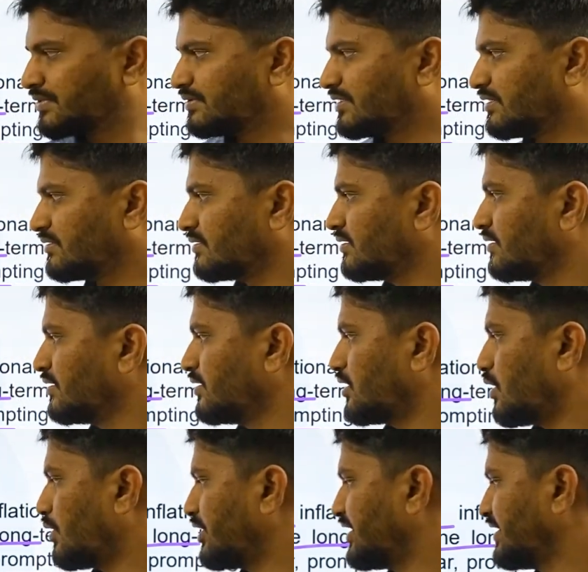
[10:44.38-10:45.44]
Then
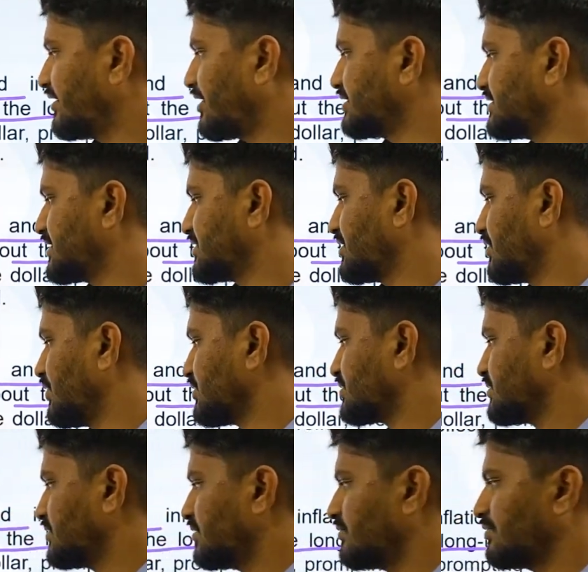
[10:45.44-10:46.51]
avoiding transaction cost,
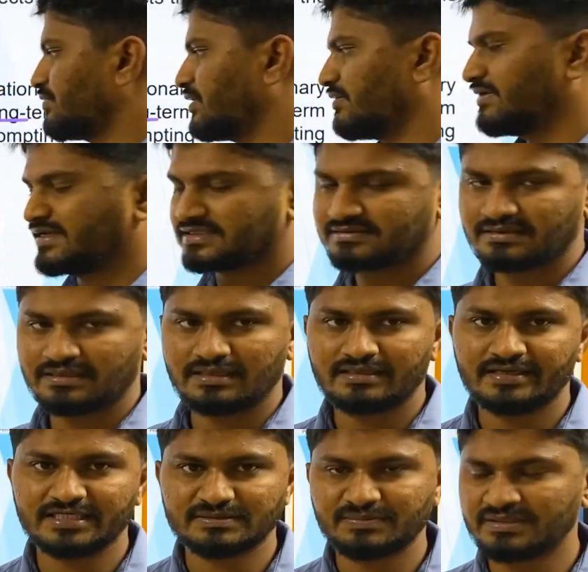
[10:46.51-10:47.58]
I already
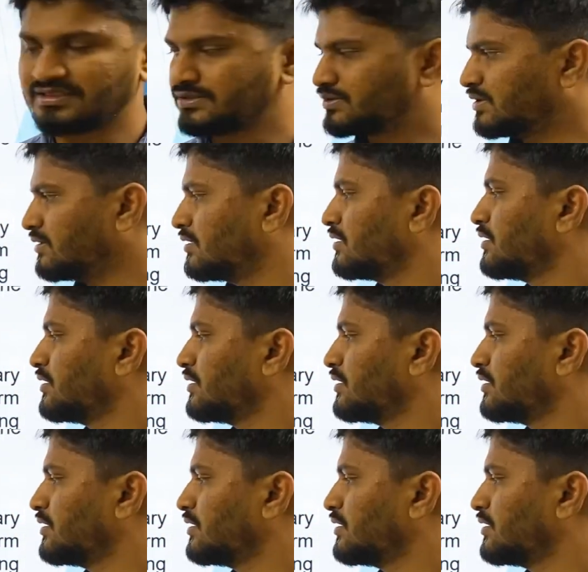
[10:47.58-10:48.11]
explained this one.